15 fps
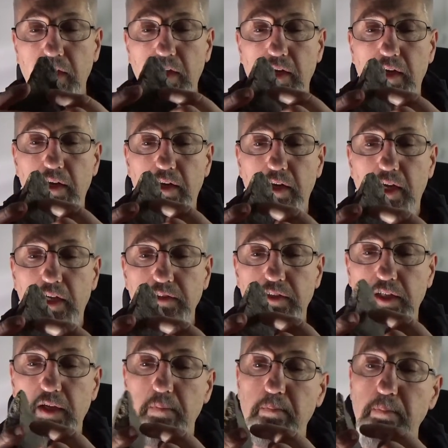and it has like
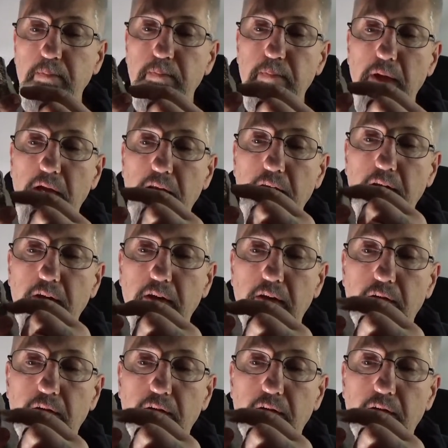a pendant